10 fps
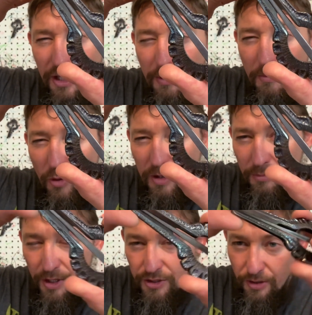a little bit more
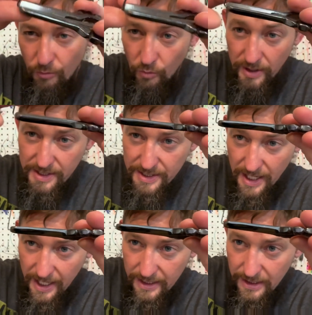compression on one
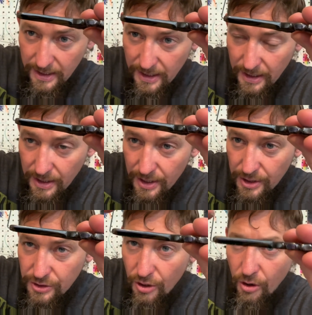side.
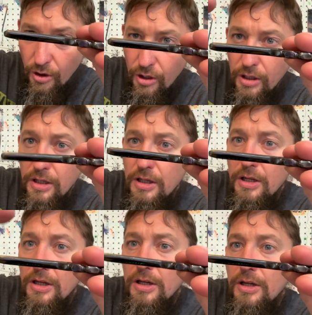Tall,
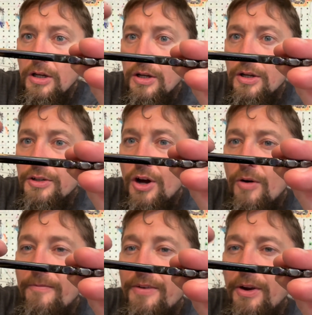
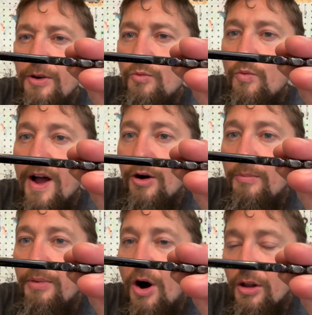very well
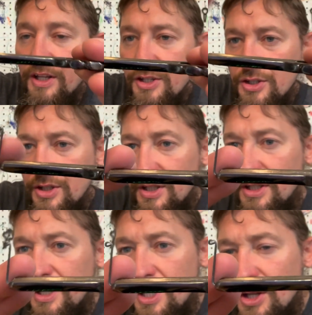polished.
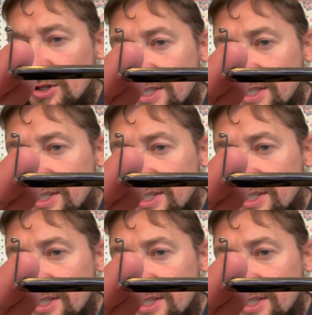Looks